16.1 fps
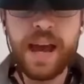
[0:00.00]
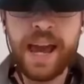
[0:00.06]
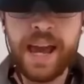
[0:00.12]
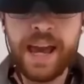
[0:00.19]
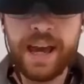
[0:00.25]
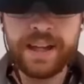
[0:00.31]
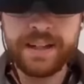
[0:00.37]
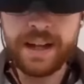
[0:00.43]

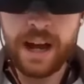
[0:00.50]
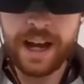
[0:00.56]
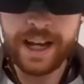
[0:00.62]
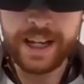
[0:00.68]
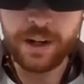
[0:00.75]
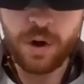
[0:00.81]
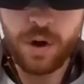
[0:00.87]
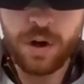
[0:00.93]
And
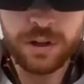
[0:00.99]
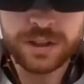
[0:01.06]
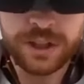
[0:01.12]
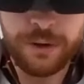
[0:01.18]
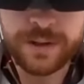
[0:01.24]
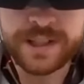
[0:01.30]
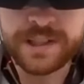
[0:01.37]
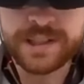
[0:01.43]
I can
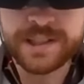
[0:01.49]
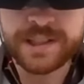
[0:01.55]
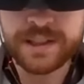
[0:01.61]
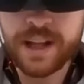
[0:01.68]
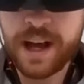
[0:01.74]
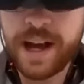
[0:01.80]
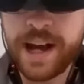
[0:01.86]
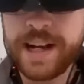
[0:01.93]
also
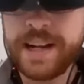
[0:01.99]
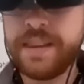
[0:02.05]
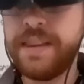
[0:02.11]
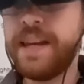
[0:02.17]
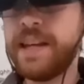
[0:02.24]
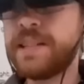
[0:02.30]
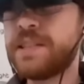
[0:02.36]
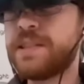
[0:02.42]

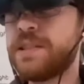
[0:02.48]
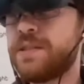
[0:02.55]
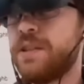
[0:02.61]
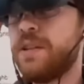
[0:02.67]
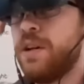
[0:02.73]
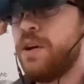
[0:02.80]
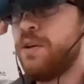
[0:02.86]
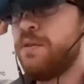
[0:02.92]
slide
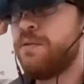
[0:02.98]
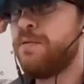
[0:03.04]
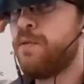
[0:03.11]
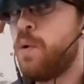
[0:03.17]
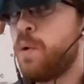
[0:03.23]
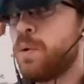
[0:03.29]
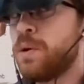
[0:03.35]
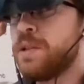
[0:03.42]
this
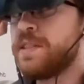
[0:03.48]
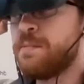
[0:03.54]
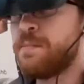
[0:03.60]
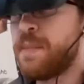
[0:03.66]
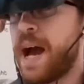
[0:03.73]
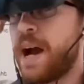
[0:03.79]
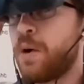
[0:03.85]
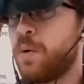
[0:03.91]
forwards
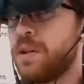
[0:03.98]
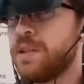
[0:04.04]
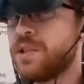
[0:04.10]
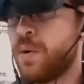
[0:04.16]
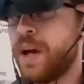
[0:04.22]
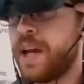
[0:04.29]
and backwards.